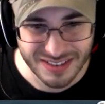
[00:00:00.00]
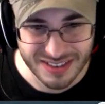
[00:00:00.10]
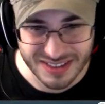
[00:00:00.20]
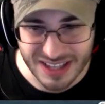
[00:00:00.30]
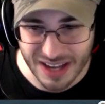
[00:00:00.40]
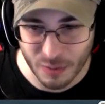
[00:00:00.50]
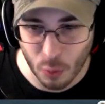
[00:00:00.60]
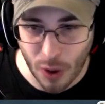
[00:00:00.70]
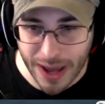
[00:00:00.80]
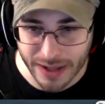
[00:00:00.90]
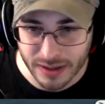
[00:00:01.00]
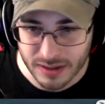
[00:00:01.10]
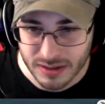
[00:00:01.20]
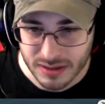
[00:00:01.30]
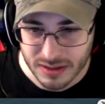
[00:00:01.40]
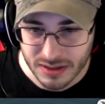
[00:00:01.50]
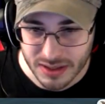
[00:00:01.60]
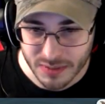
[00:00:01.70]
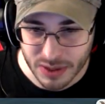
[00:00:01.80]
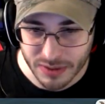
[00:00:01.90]
He's getting wet.
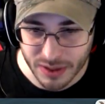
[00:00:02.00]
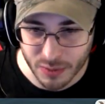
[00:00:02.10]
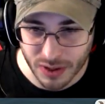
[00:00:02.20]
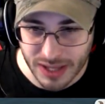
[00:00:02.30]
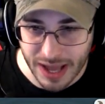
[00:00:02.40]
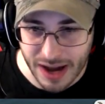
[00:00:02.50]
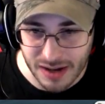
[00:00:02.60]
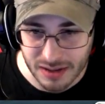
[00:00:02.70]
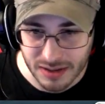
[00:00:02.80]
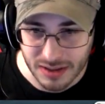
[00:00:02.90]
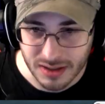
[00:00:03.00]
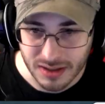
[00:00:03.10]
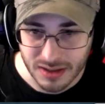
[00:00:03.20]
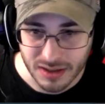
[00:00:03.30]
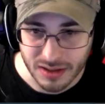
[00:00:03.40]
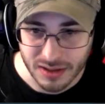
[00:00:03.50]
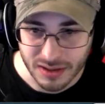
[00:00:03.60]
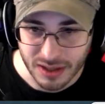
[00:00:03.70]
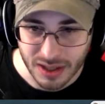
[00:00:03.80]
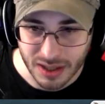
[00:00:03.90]
He's probably like, what the hell?
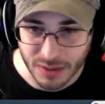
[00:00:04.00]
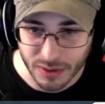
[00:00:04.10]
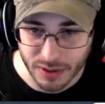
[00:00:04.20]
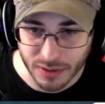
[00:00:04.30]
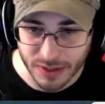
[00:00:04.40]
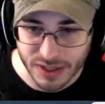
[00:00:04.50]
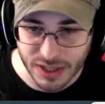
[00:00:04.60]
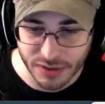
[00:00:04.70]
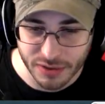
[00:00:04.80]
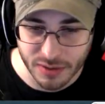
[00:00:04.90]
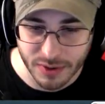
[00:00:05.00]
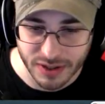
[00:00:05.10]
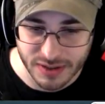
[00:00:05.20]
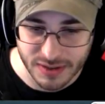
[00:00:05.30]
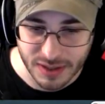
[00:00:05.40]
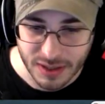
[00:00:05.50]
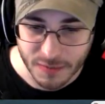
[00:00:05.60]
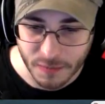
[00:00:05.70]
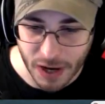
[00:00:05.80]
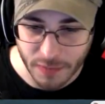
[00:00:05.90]
I want to go to my shelter, but it's
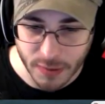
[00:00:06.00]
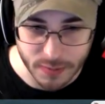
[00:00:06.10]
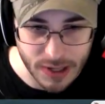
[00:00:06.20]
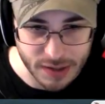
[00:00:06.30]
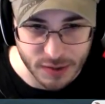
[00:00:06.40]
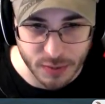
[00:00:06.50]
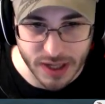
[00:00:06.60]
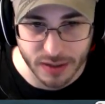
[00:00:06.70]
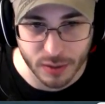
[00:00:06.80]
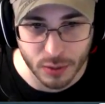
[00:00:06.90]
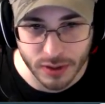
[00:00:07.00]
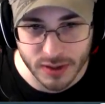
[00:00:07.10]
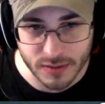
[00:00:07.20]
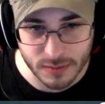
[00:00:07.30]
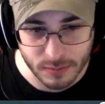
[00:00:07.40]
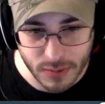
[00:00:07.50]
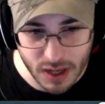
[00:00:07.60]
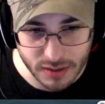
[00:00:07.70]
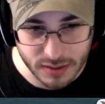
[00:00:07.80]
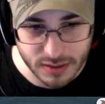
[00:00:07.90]
500 miles away in tortoise
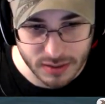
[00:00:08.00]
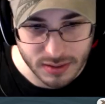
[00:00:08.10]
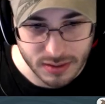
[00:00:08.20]
miles.